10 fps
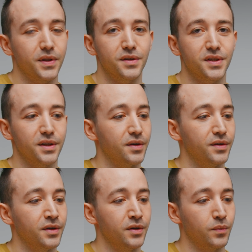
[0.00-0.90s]
those that
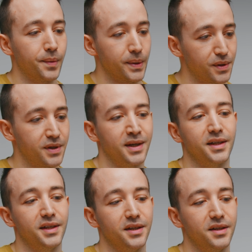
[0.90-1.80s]
don't know, what we're looking at
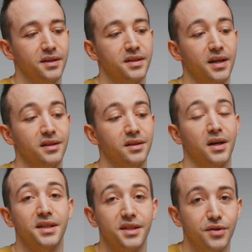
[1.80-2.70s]
here is a
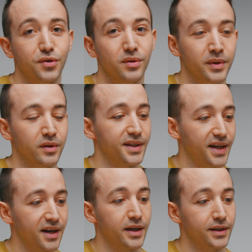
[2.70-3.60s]
92mm
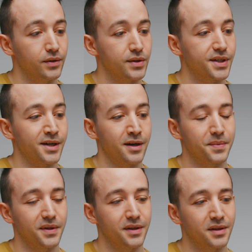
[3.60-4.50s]
AIO
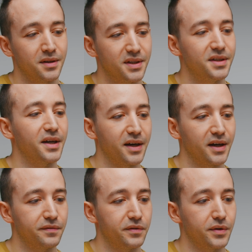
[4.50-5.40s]
setup in the Dan
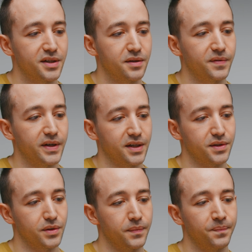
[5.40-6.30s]
A4 SFX.
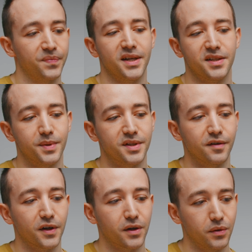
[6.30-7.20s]
So that
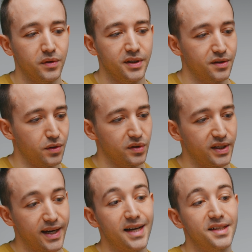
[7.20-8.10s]
specific cooler is called
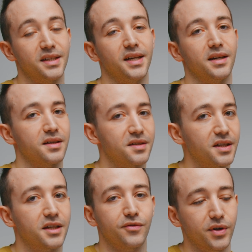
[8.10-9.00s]
the Acertec
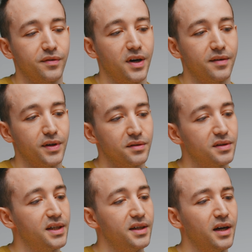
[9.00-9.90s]
645
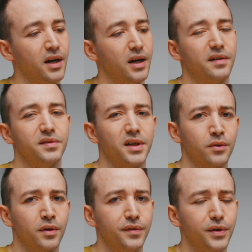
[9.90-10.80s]
LT. I've
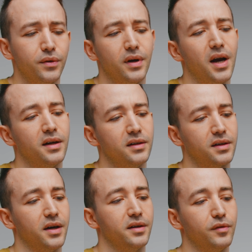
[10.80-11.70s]
review and
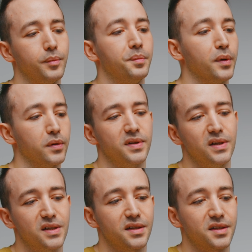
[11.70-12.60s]
kind of built
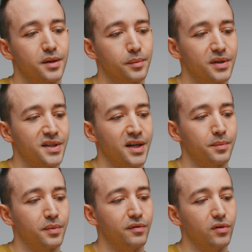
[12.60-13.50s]
this similar
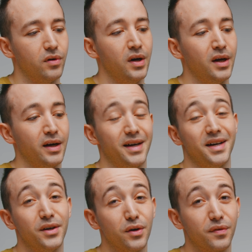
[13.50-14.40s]
setup before, and
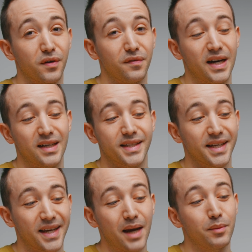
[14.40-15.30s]
I know for a fact
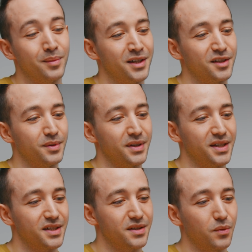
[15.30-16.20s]
that cable management
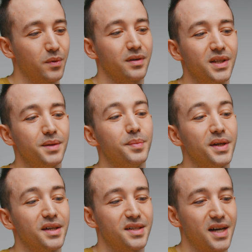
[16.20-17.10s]
is one of the
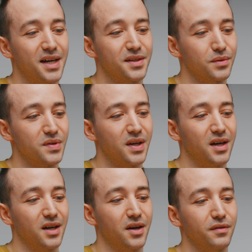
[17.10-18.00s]
biggest hassles,
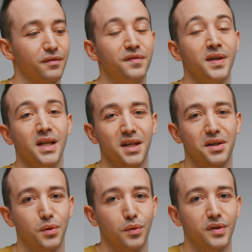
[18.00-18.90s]
kind of fitting that
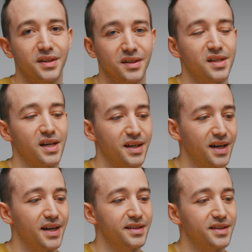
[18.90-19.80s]
cooler into that
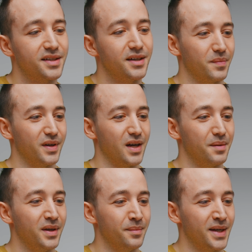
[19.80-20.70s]
case. But
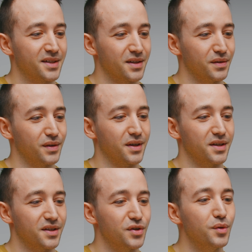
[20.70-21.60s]
Amir makes it look
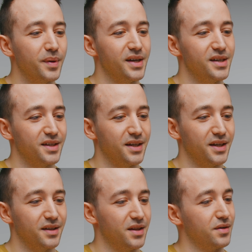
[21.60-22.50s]
super easy
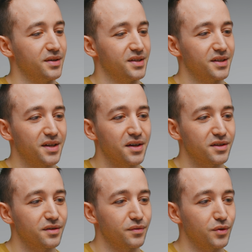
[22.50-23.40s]
here. There is
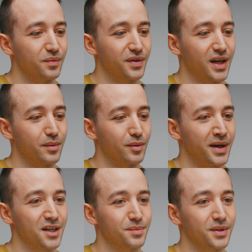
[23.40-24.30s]
tons of room for cable
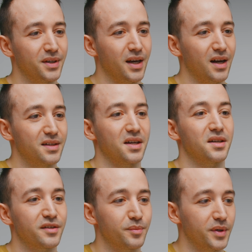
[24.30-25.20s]
management,
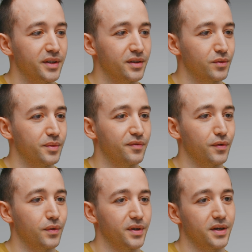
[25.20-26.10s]
tons of breathing room
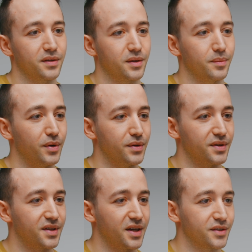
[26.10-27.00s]
for your other
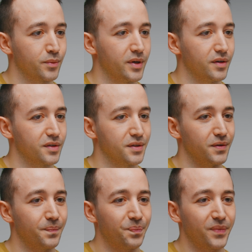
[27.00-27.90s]
components as well.
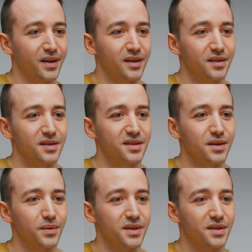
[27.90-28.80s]
So let's see
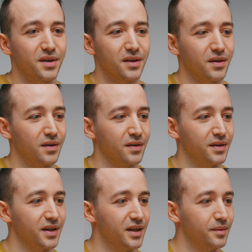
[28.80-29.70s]
what he's got
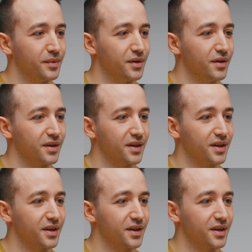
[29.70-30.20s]
on Imgur